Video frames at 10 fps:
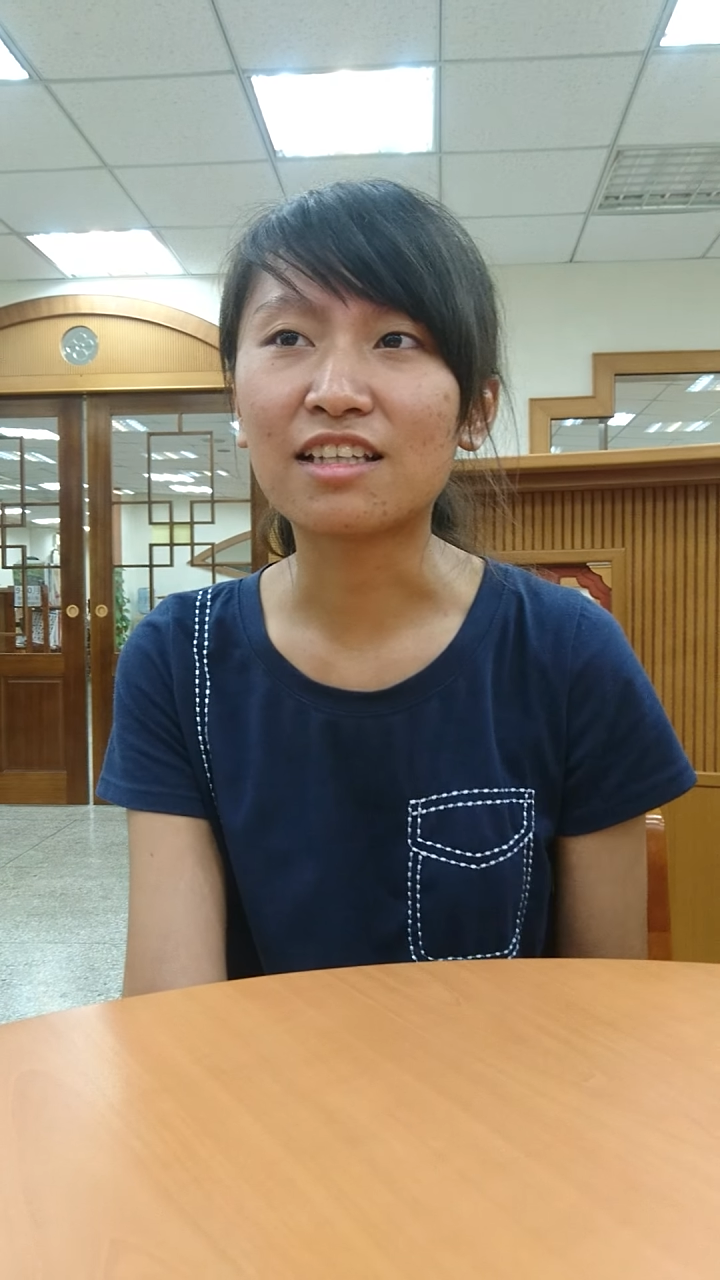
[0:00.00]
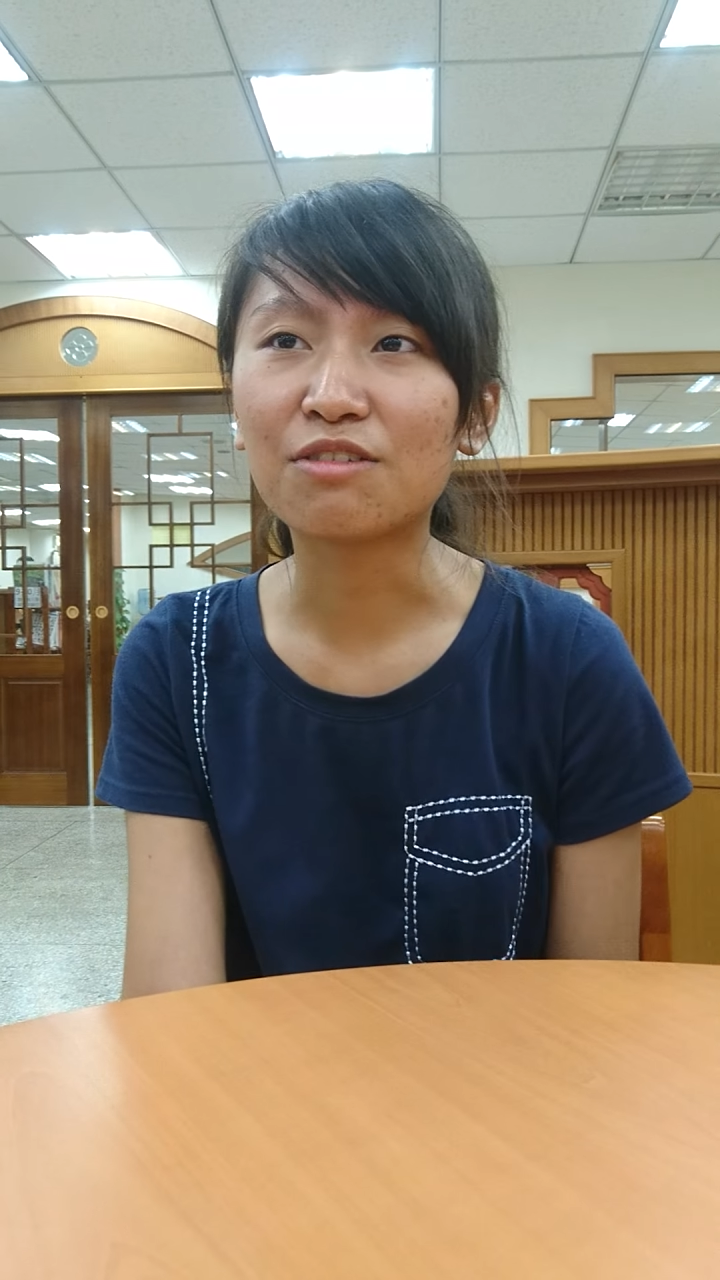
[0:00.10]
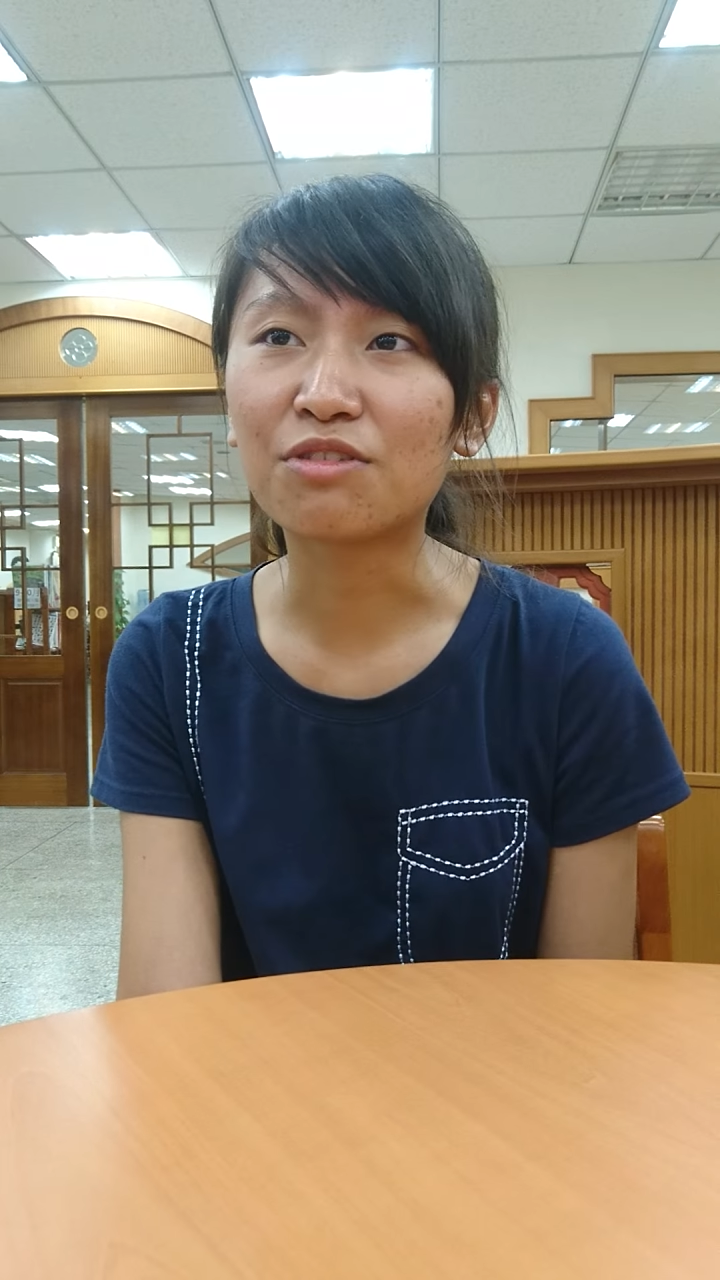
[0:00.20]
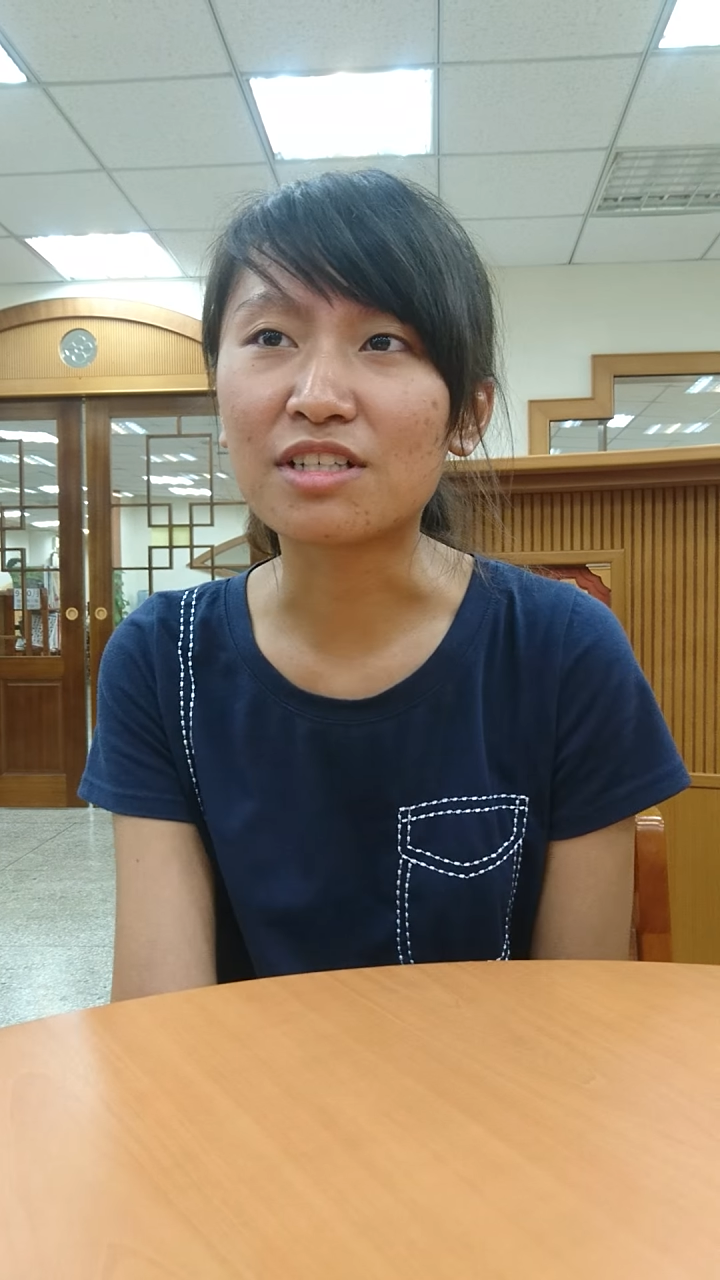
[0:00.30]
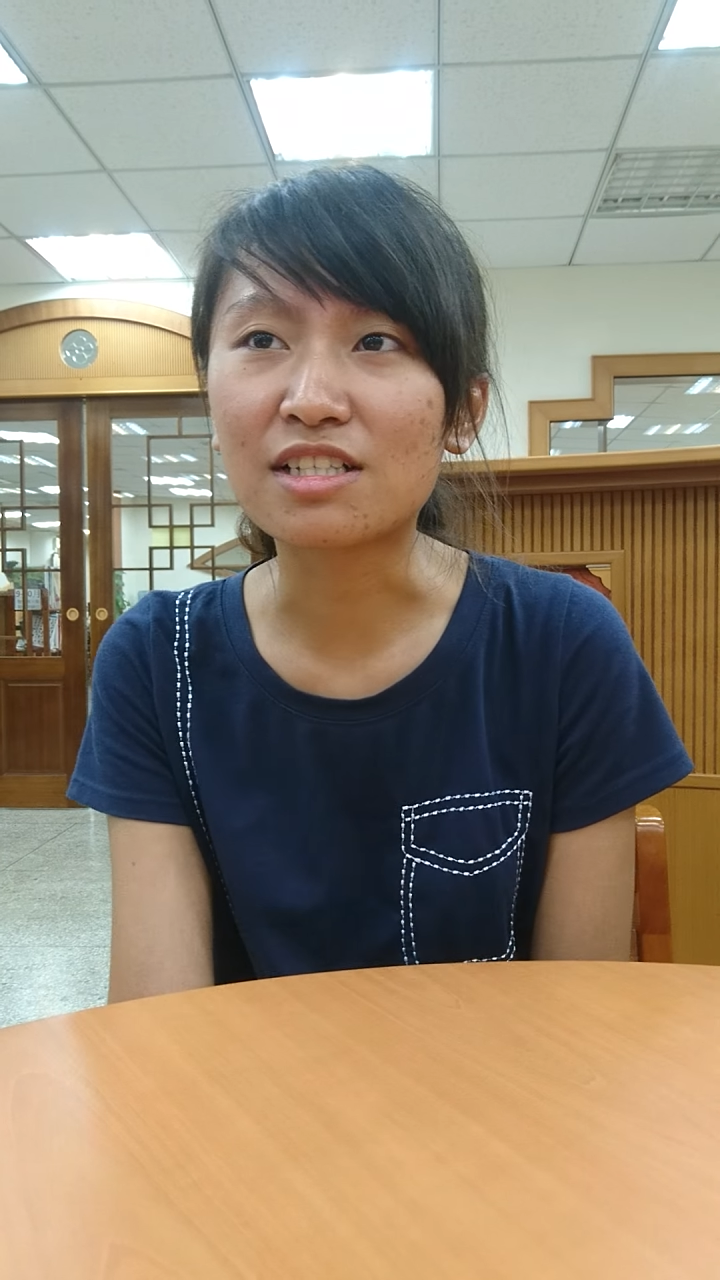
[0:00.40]

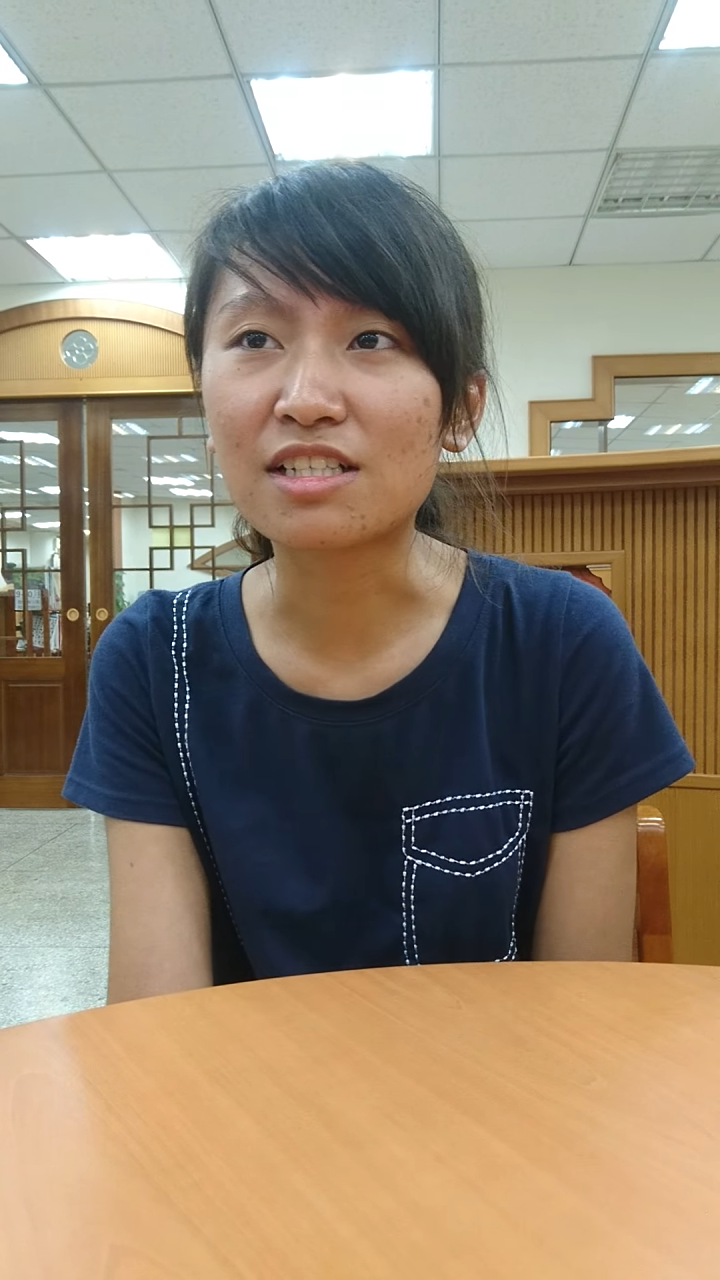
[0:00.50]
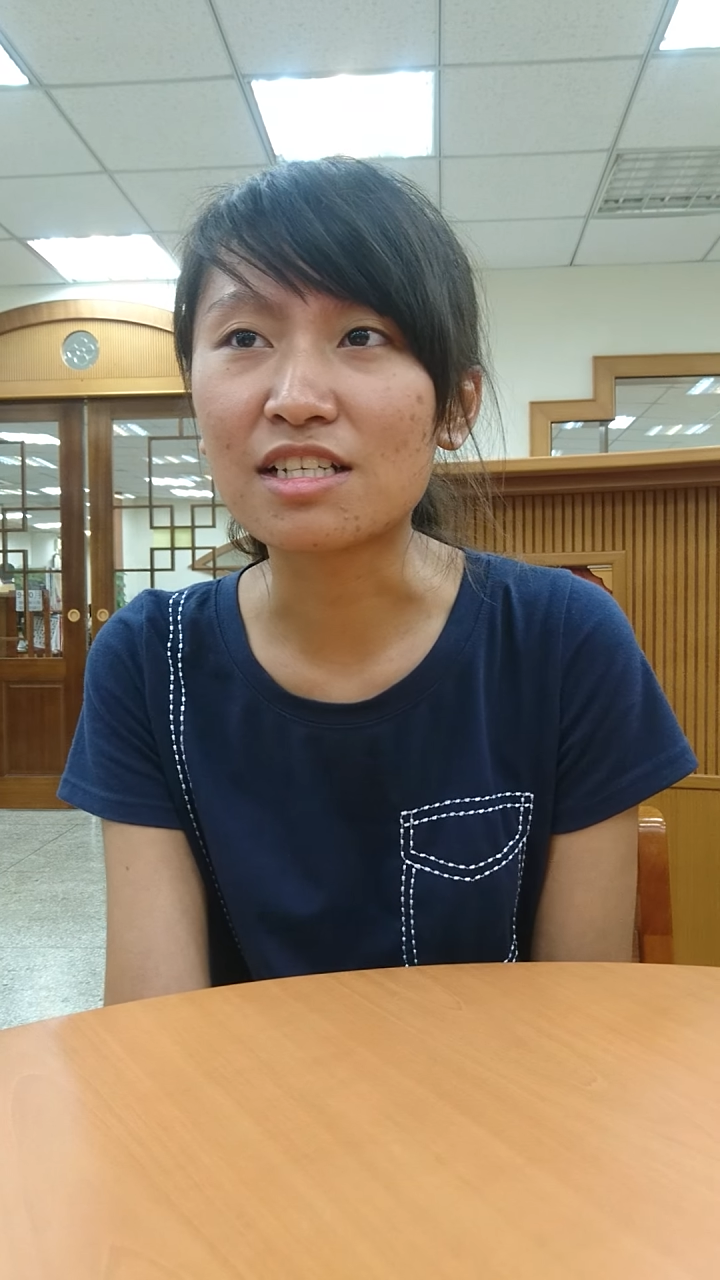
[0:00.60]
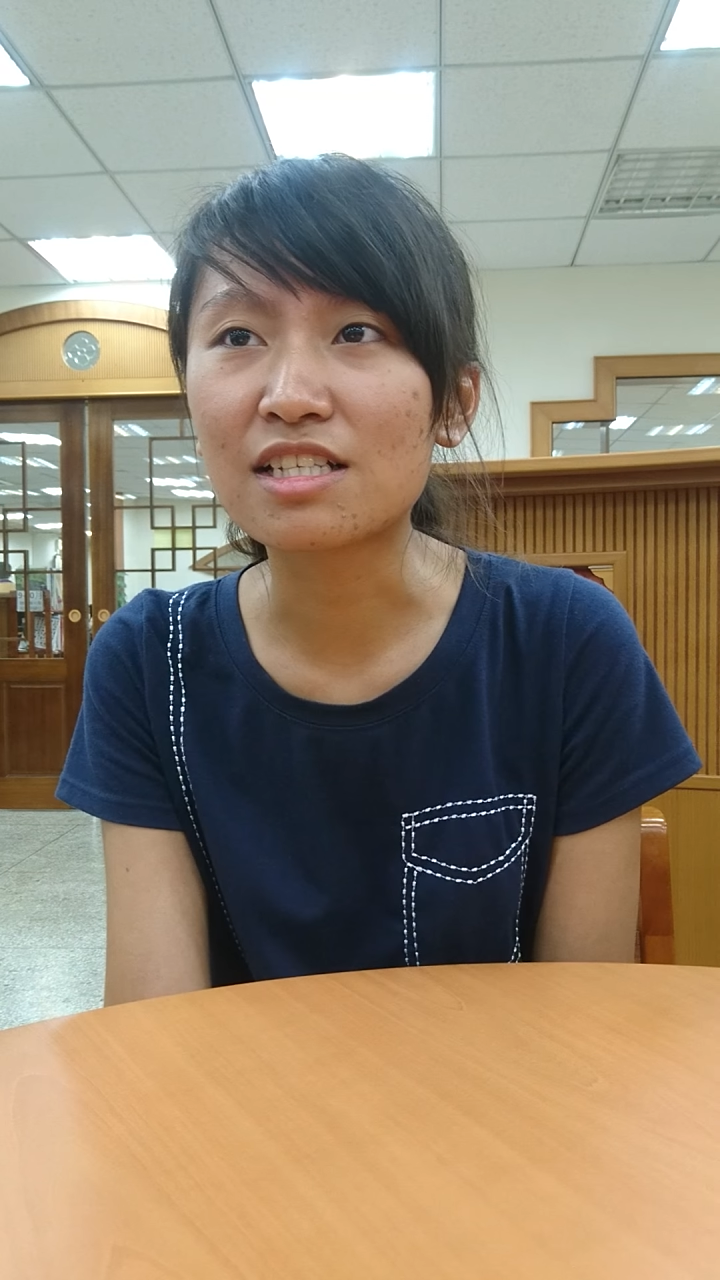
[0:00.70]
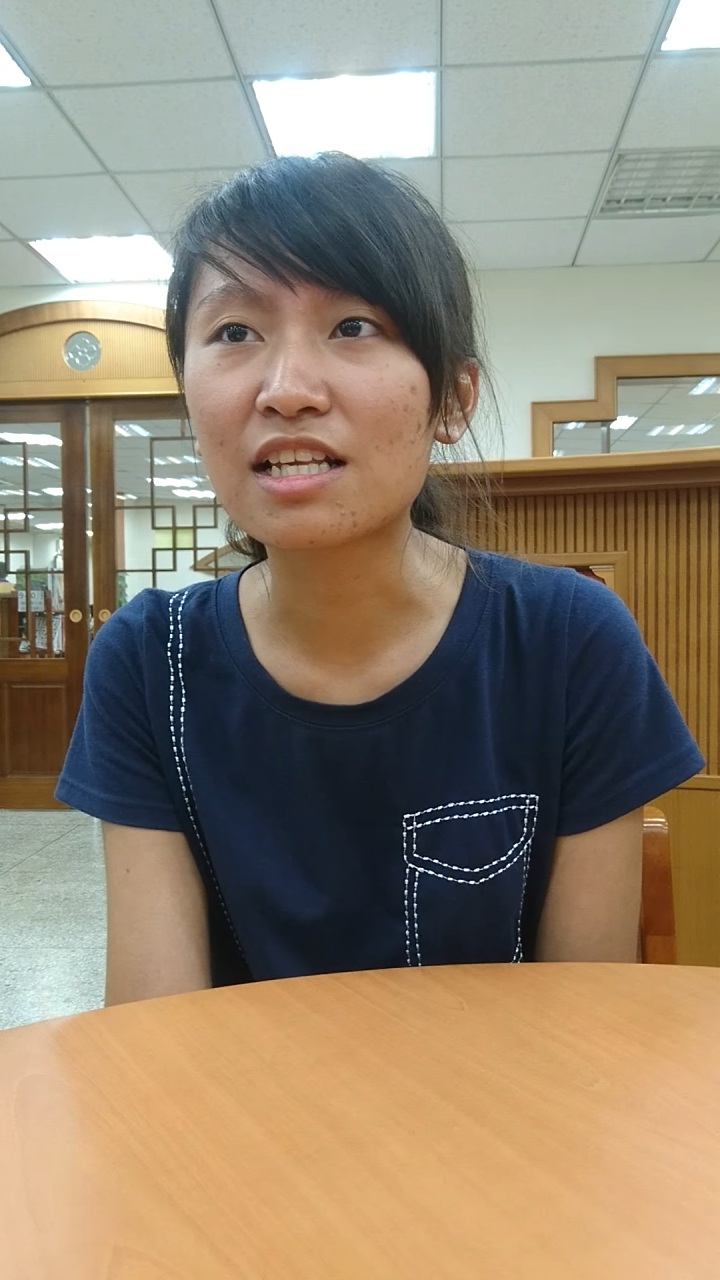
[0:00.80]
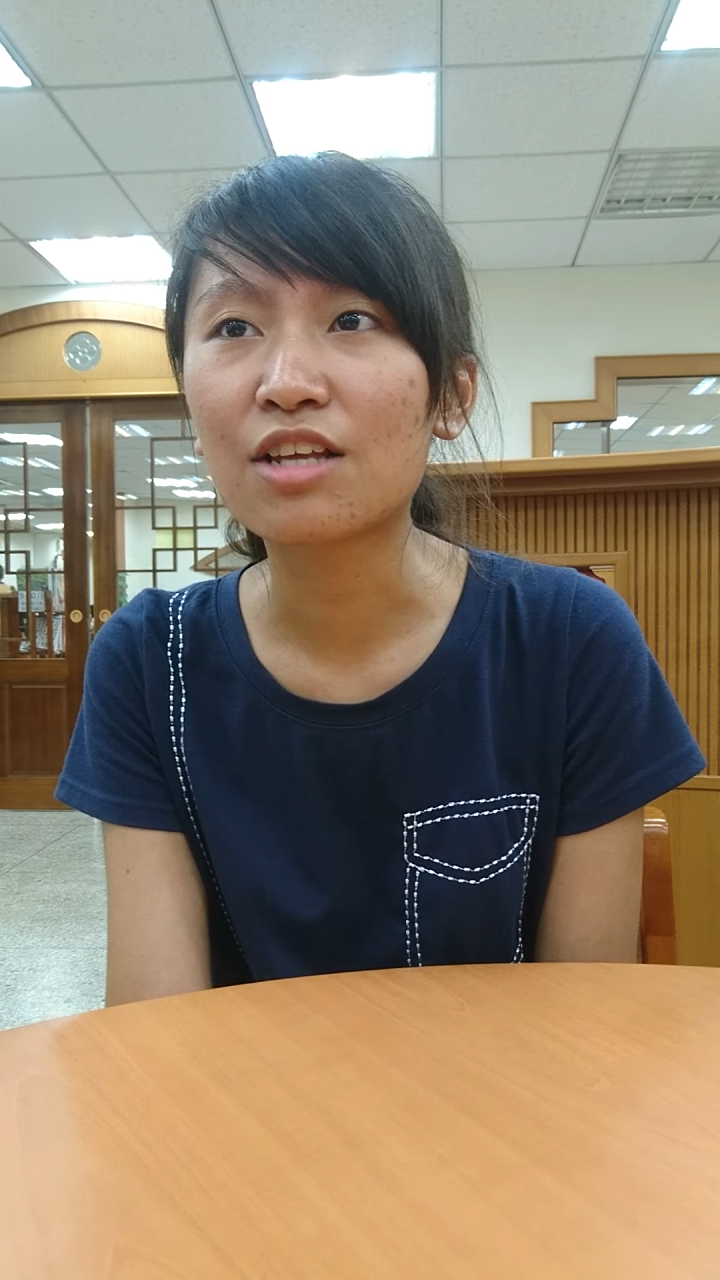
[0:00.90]

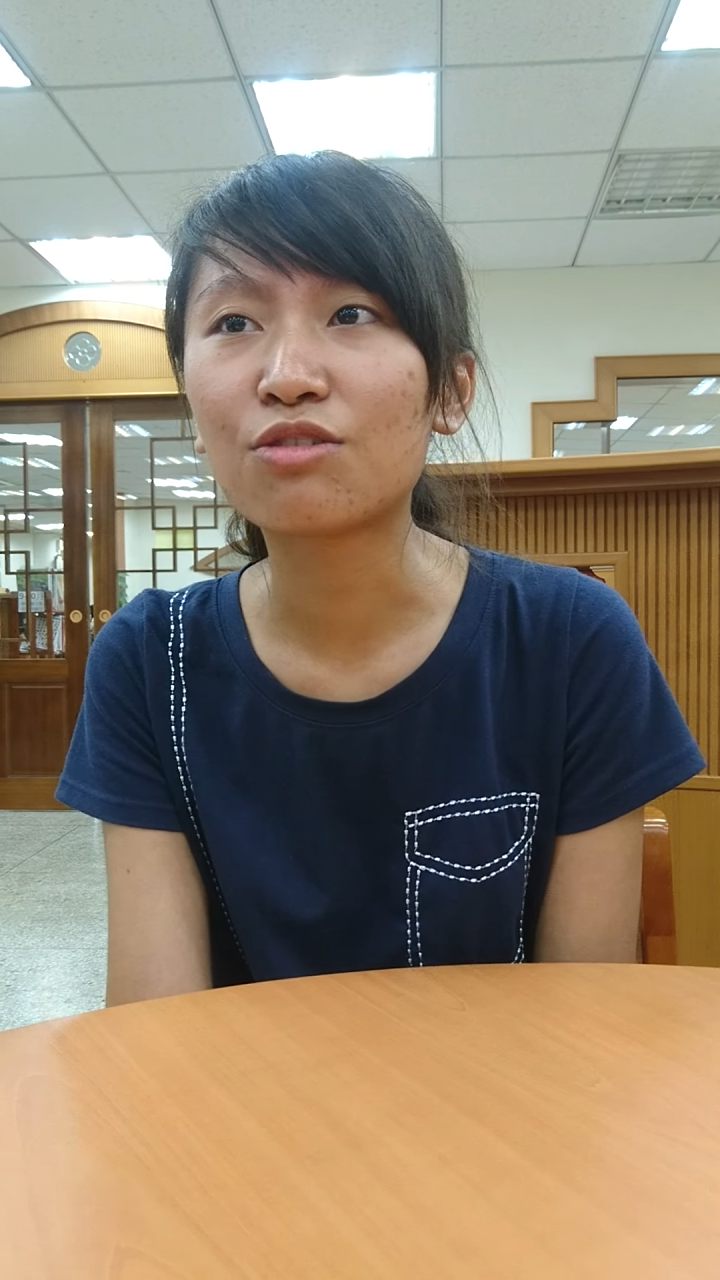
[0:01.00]
differences